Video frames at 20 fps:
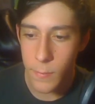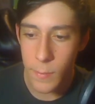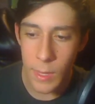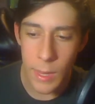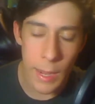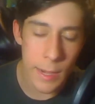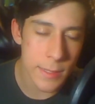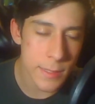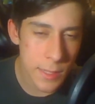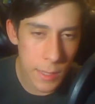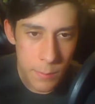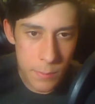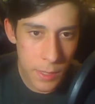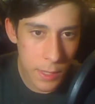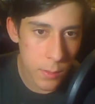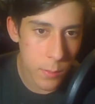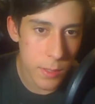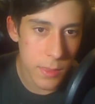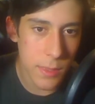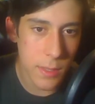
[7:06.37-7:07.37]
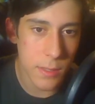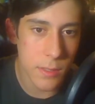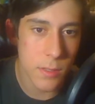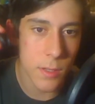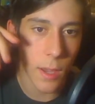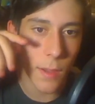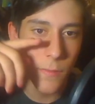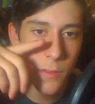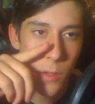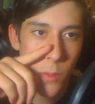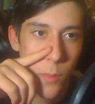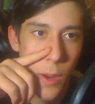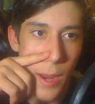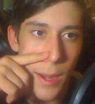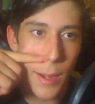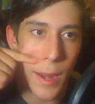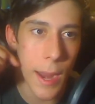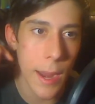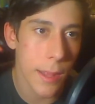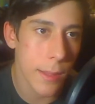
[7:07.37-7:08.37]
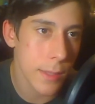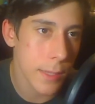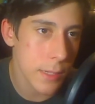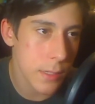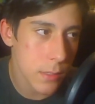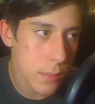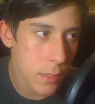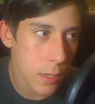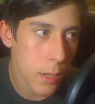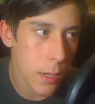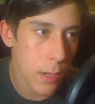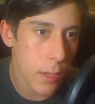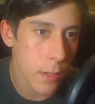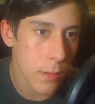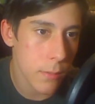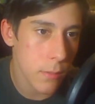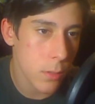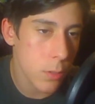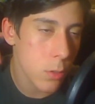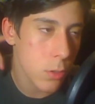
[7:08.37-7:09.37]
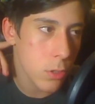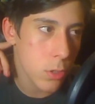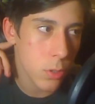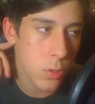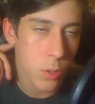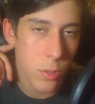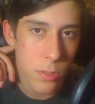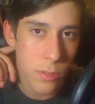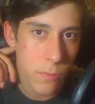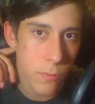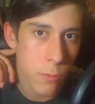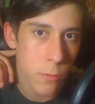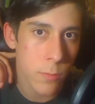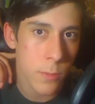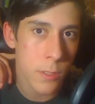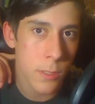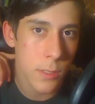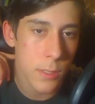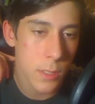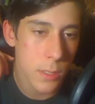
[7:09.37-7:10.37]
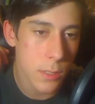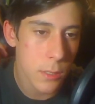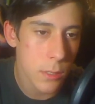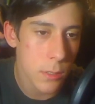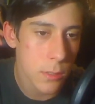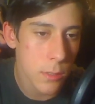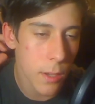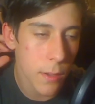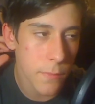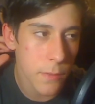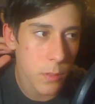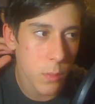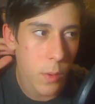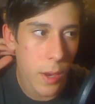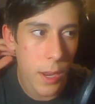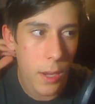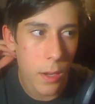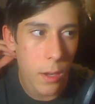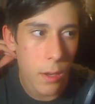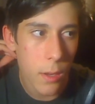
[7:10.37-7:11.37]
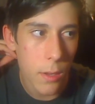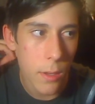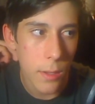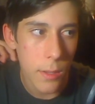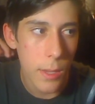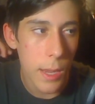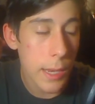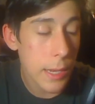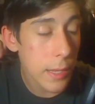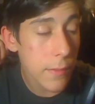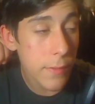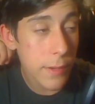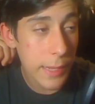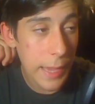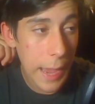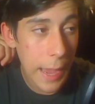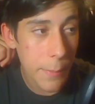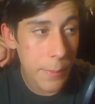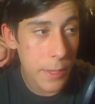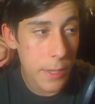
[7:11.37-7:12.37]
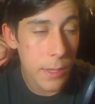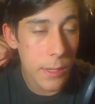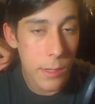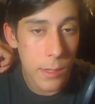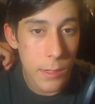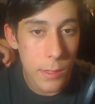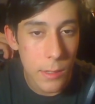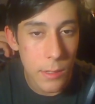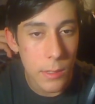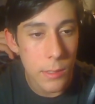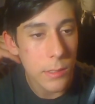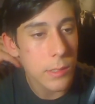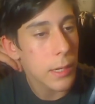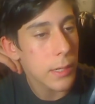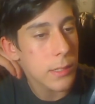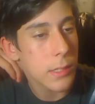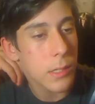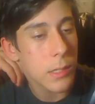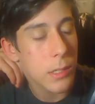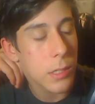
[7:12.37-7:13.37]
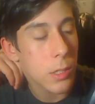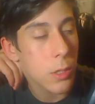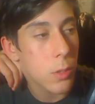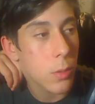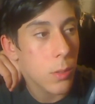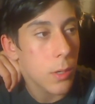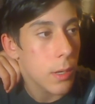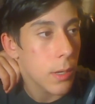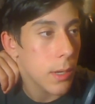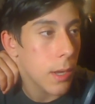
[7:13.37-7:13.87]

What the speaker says: And same thing with Soft and Wet, at least Kujo Josufumi's Soft and Wet, and even Gappy does it too,